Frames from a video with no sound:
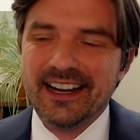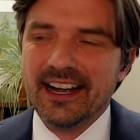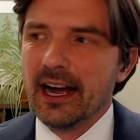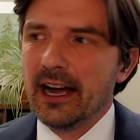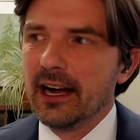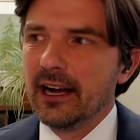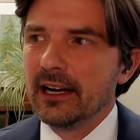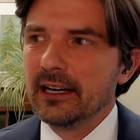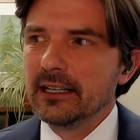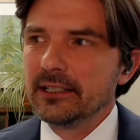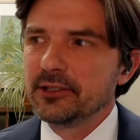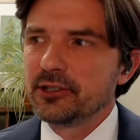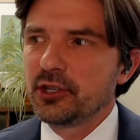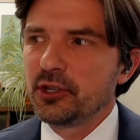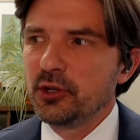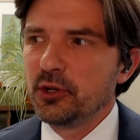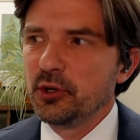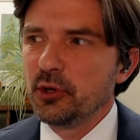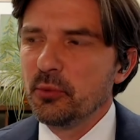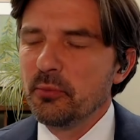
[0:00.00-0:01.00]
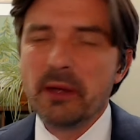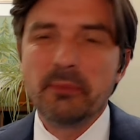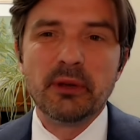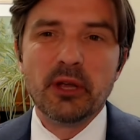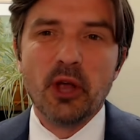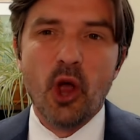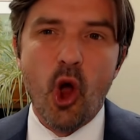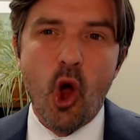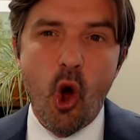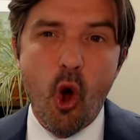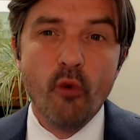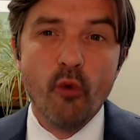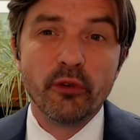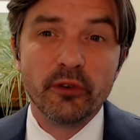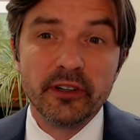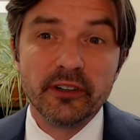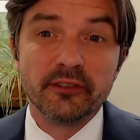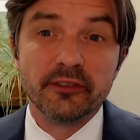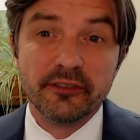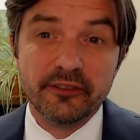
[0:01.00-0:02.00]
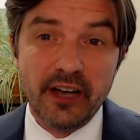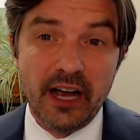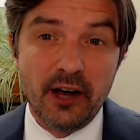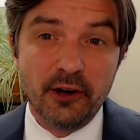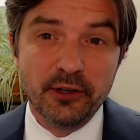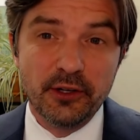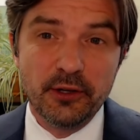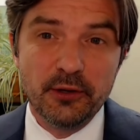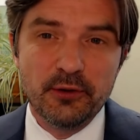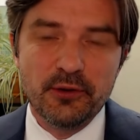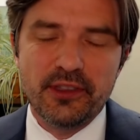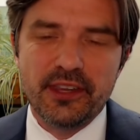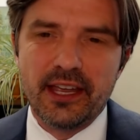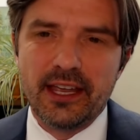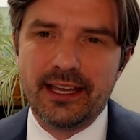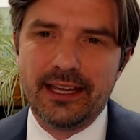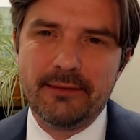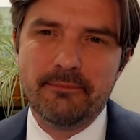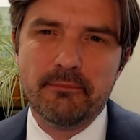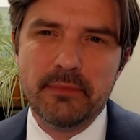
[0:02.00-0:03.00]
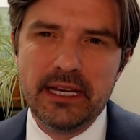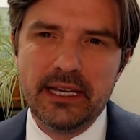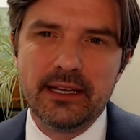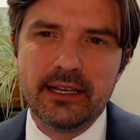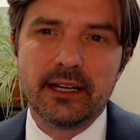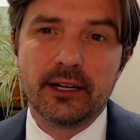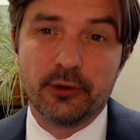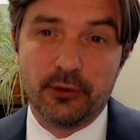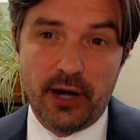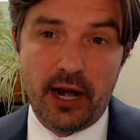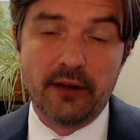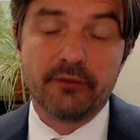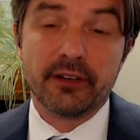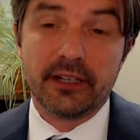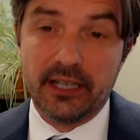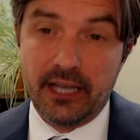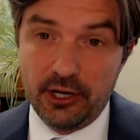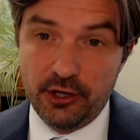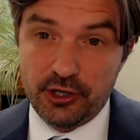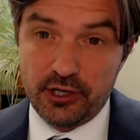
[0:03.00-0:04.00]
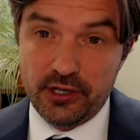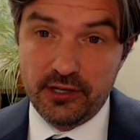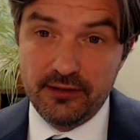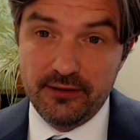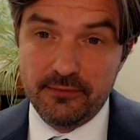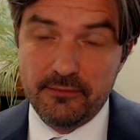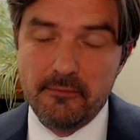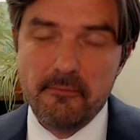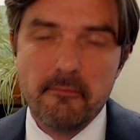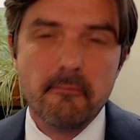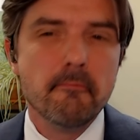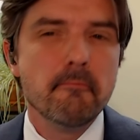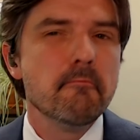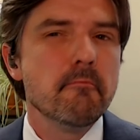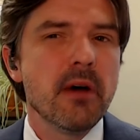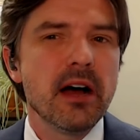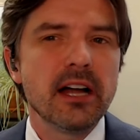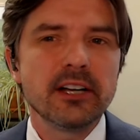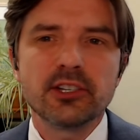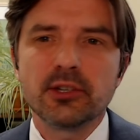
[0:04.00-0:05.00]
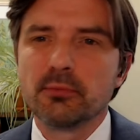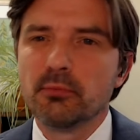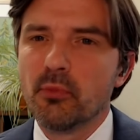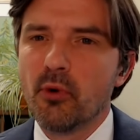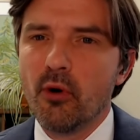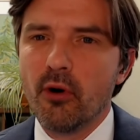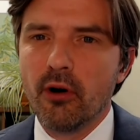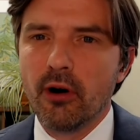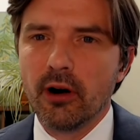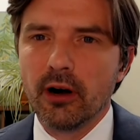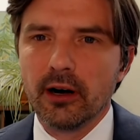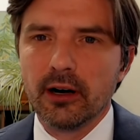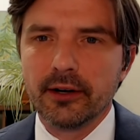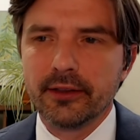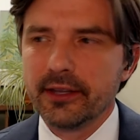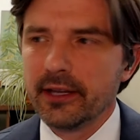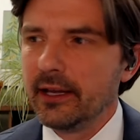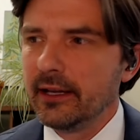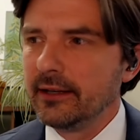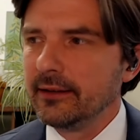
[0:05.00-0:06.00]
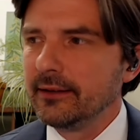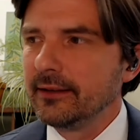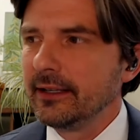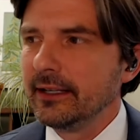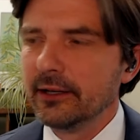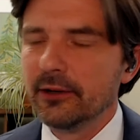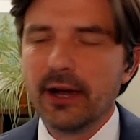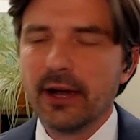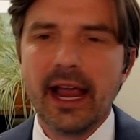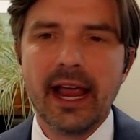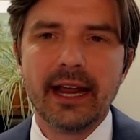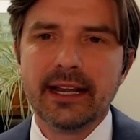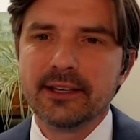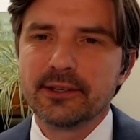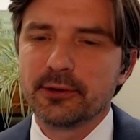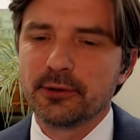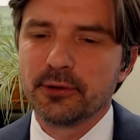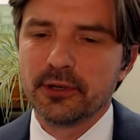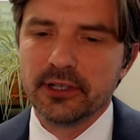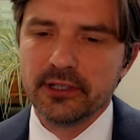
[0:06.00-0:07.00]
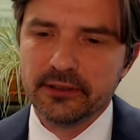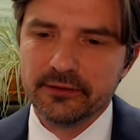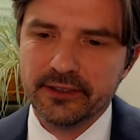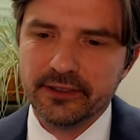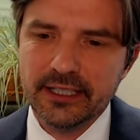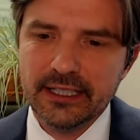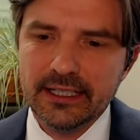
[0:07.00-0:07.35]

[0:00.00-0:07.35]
uh, to maybe overvalue that immediate gratification much more than you know any sort of